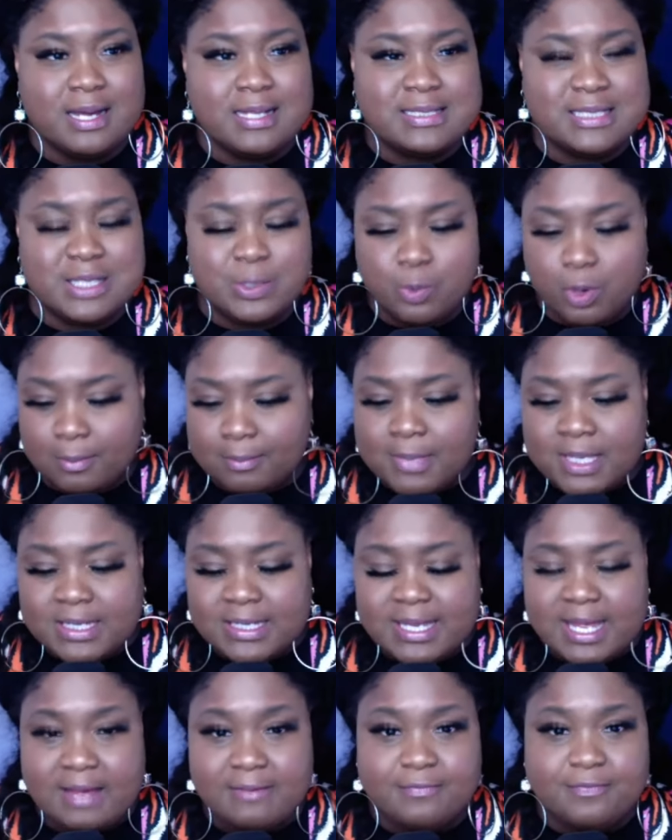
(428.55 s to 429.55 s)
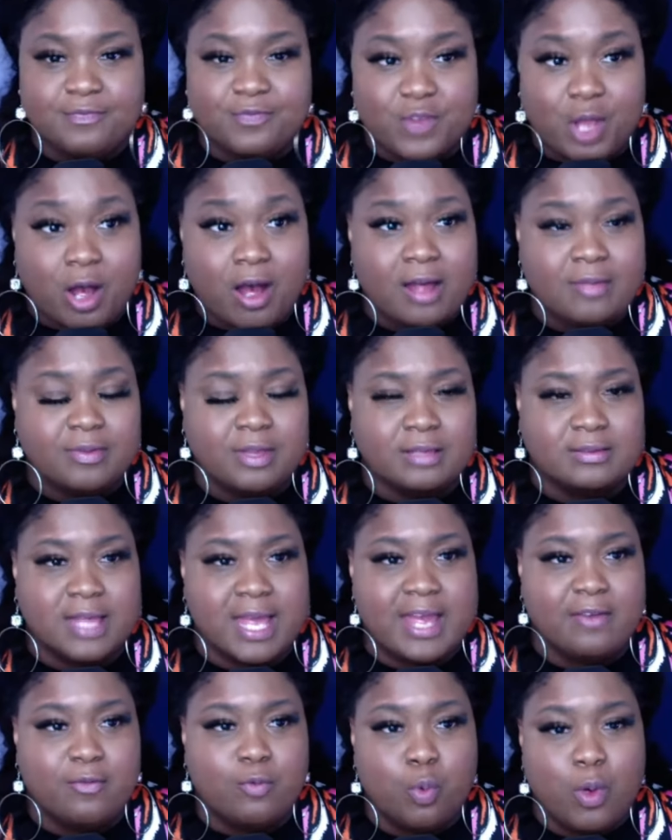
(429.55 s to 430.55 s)
I see where many have thought that
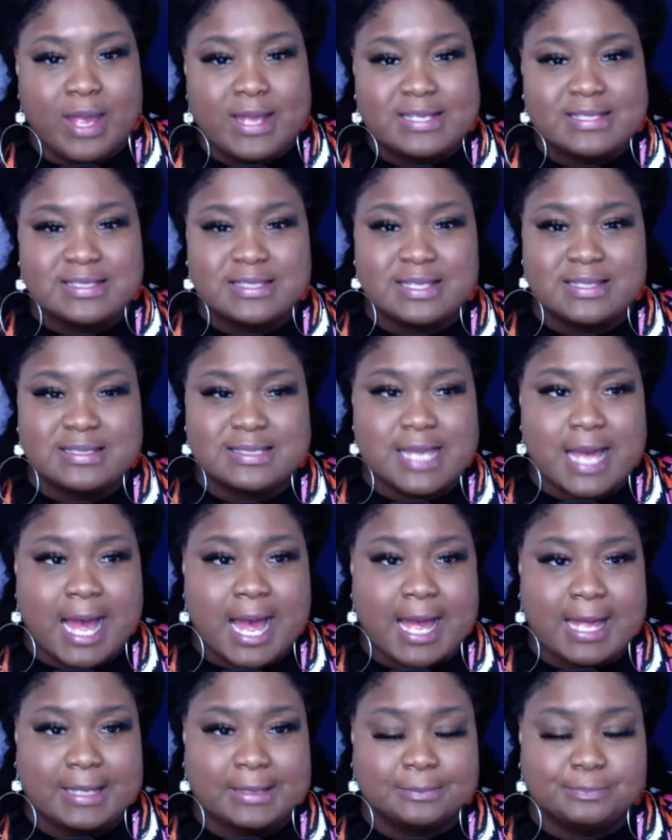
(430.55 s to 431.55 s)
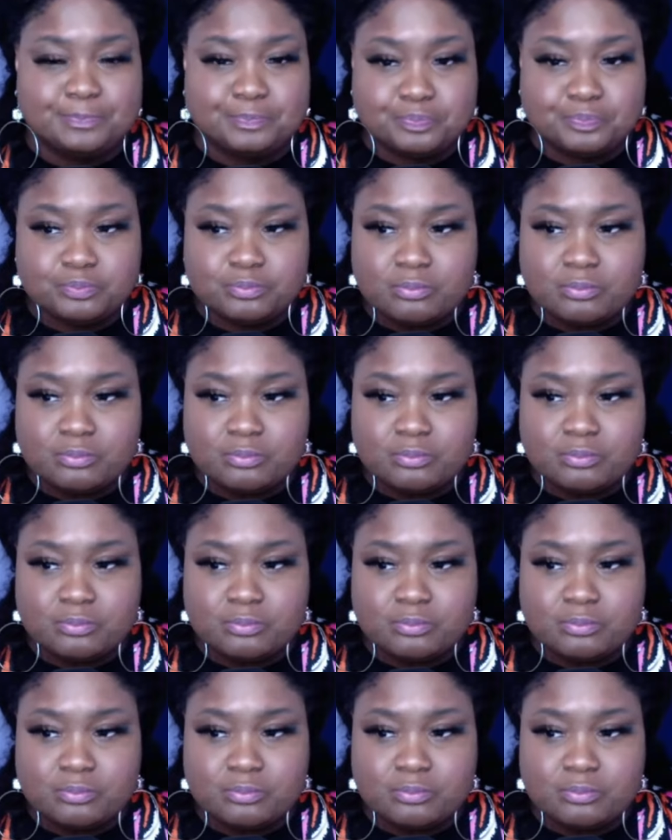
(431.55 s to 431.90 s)
they have wasted time,